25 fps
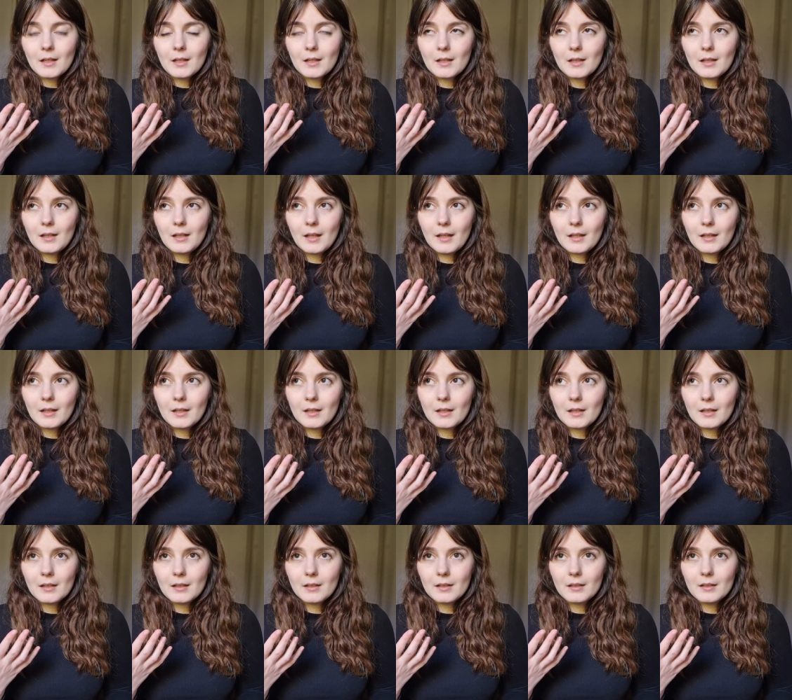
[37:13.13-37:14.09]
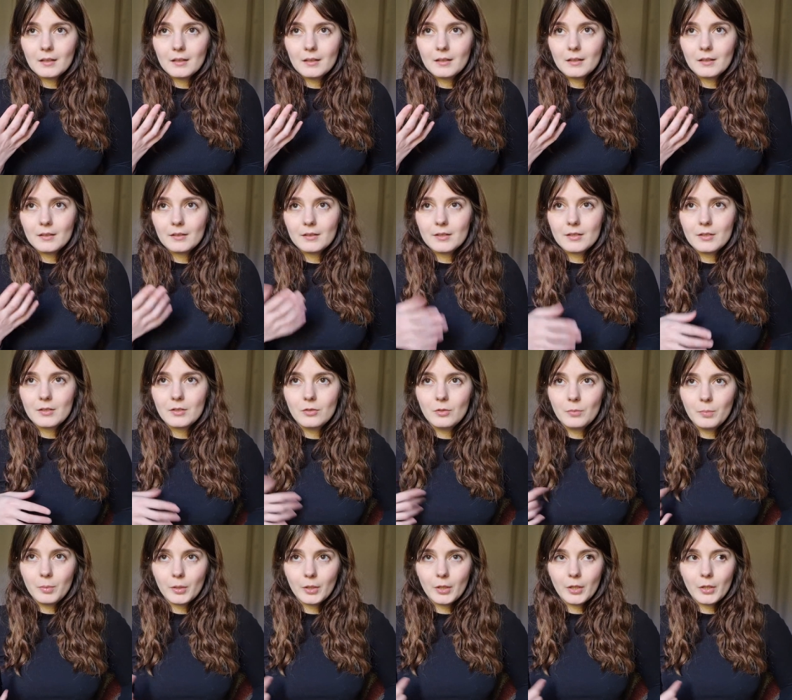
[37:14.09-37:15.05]
like
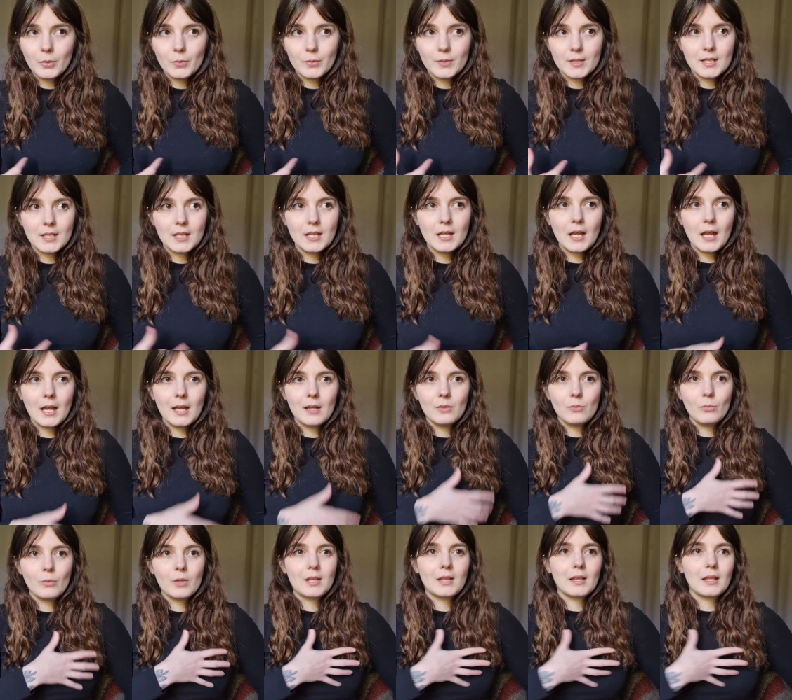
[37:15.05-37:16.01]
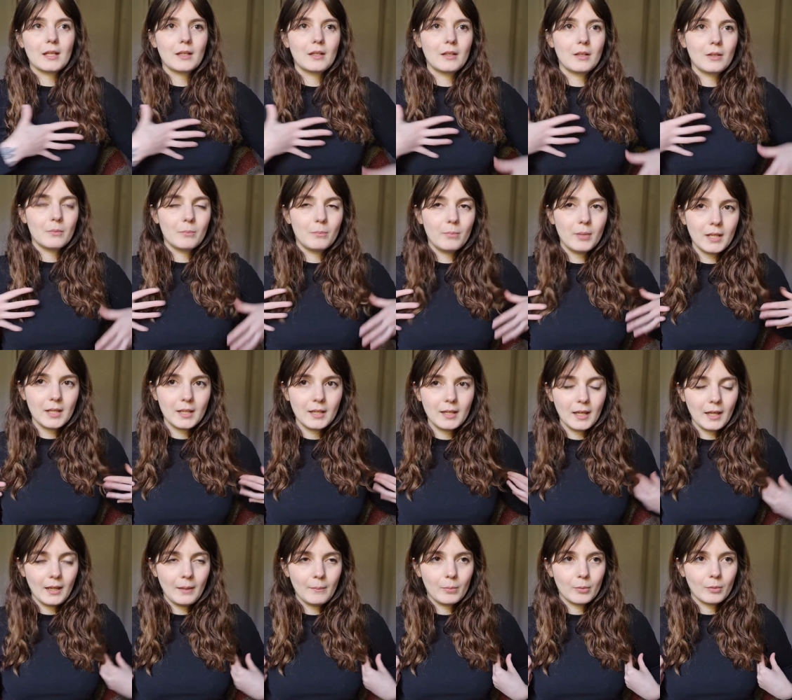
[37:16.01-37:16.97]
super cozy and with like a big
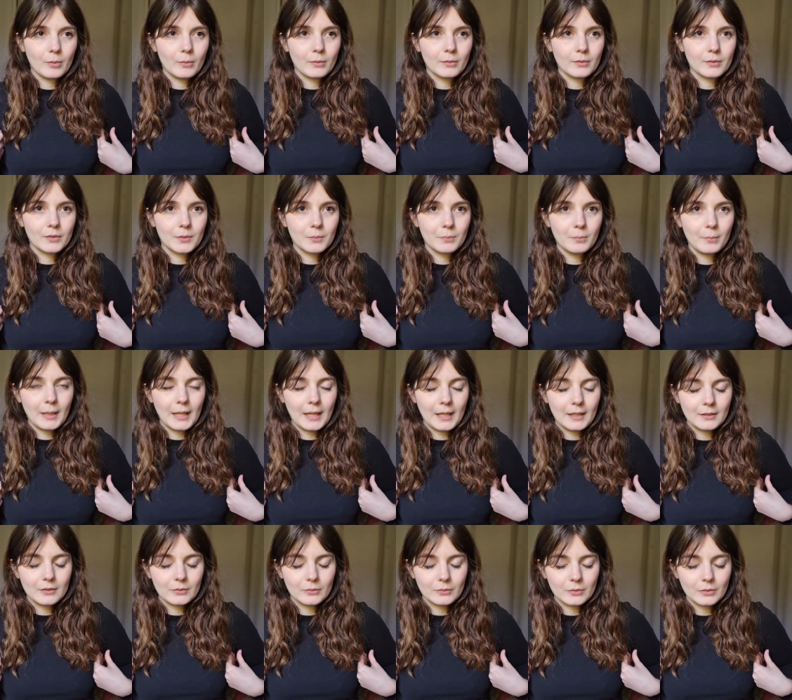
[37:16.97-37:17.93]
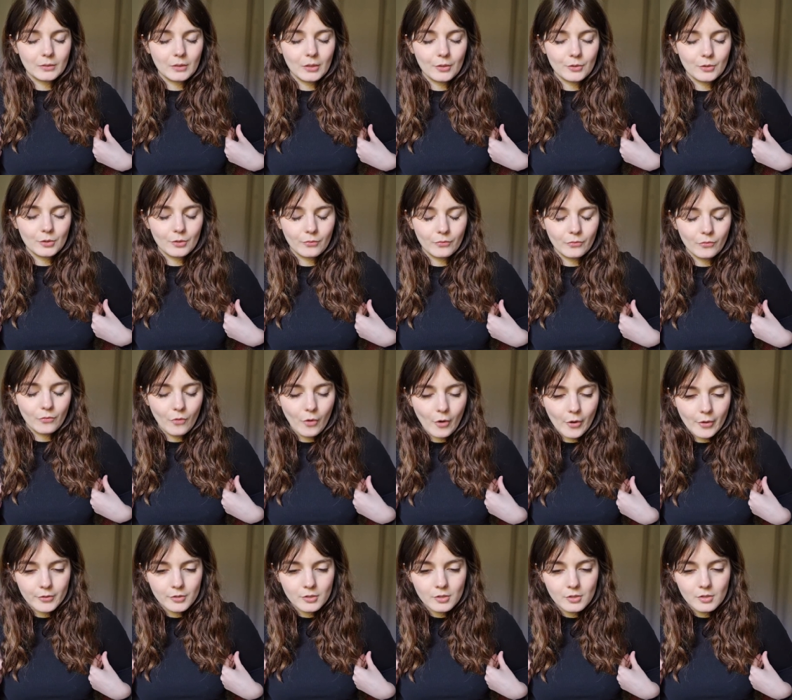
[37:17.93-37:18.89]
cables panel on the
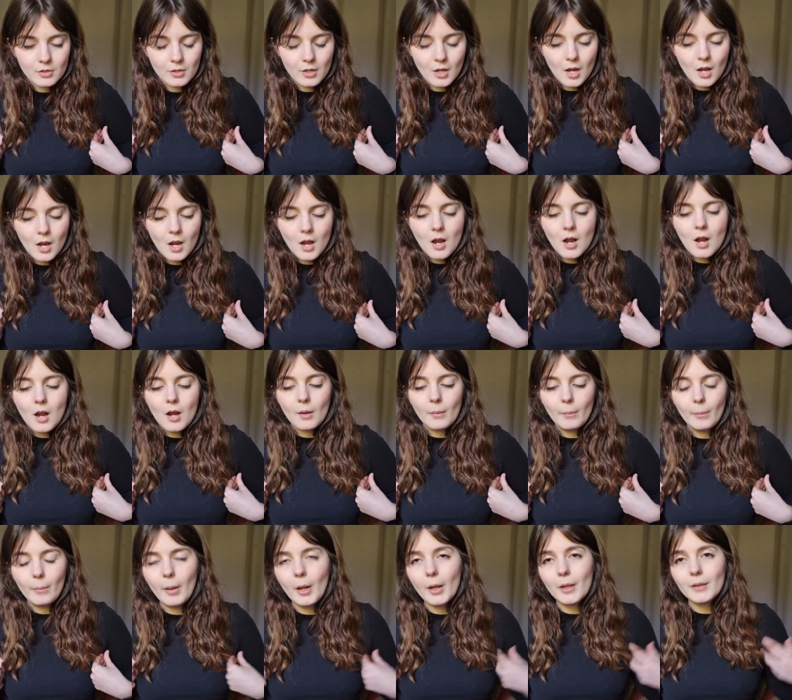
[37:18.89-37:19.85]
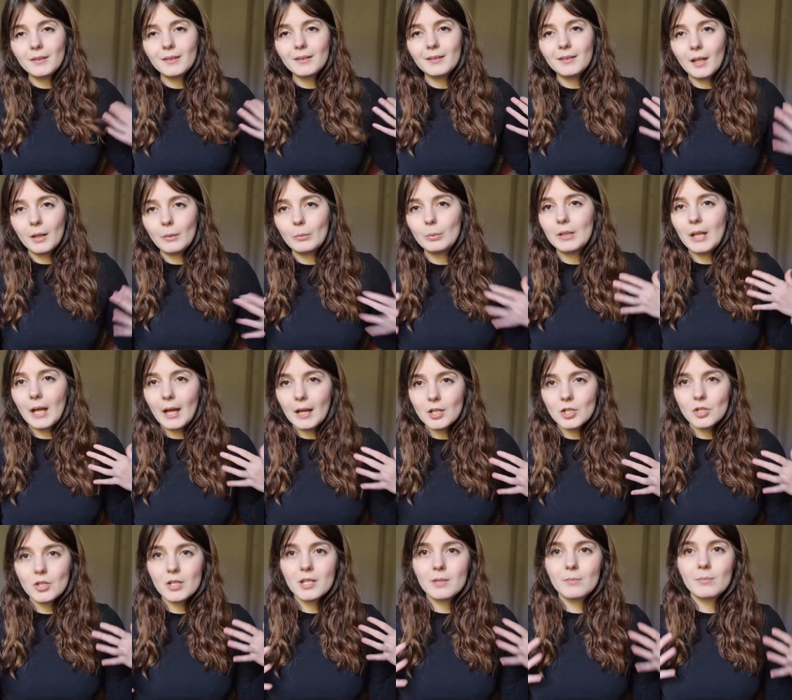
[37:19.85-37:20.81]
front, but that would
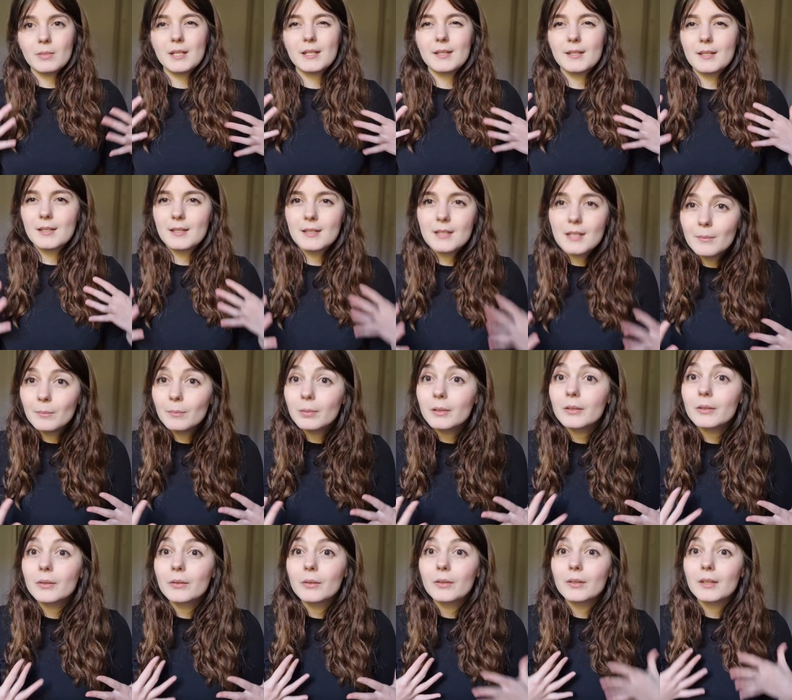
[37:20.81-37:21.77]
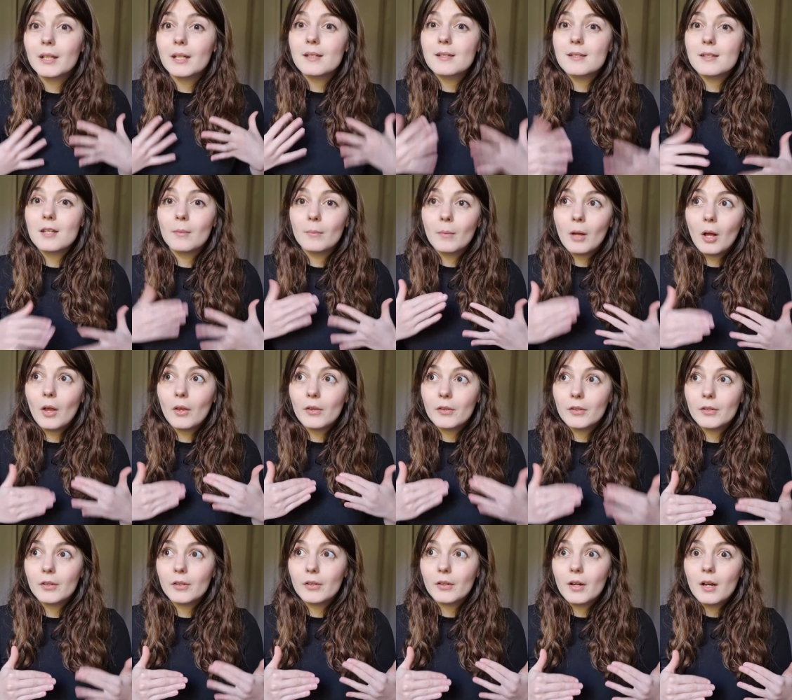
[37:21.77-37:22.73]
actually be simpler than some
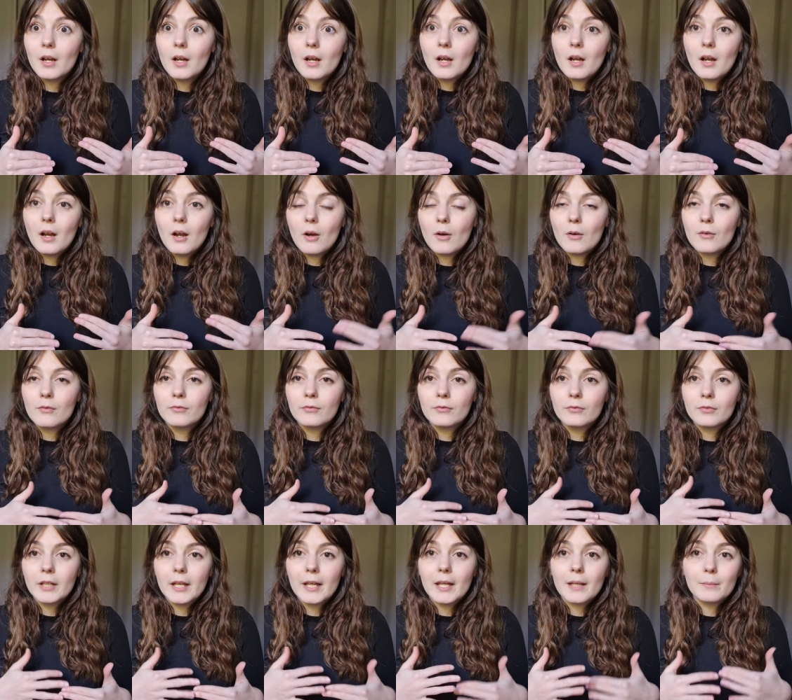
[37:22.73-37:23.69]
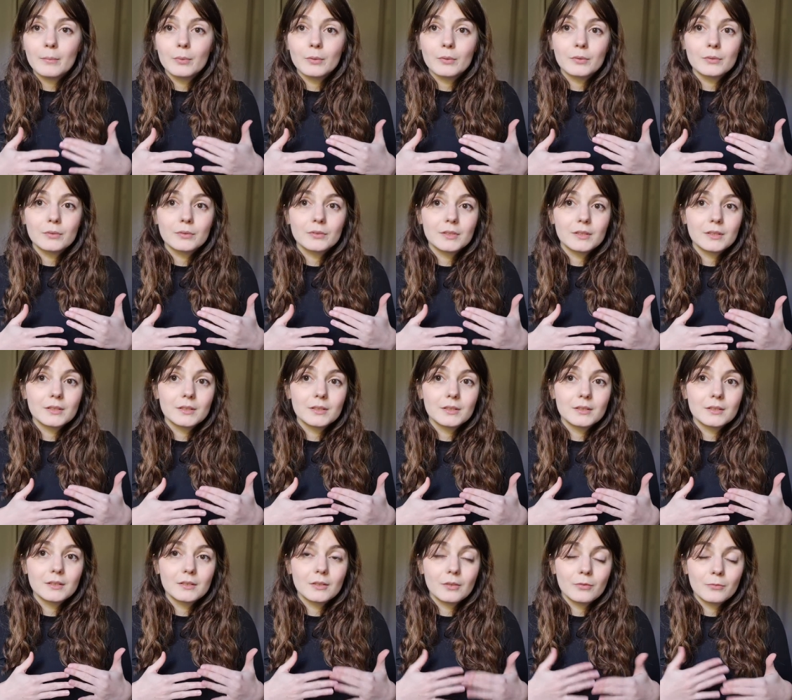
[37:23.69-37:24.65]
other of
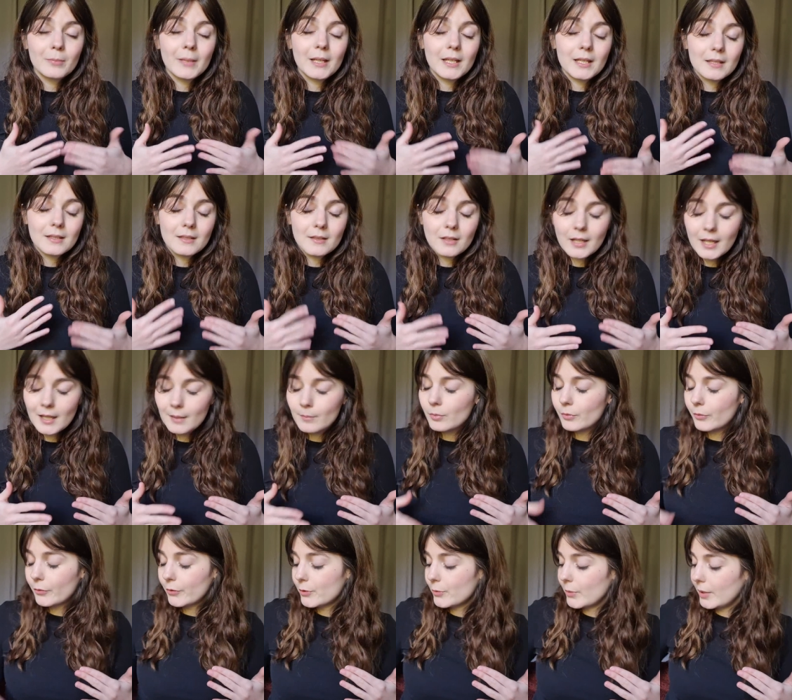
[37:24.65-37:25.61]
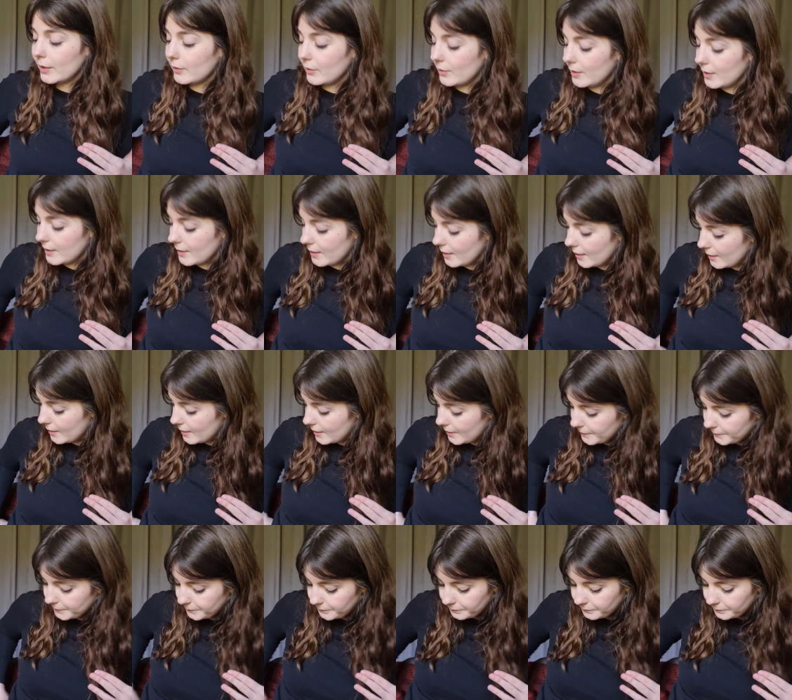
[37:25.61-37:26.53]
my cable sweater designs.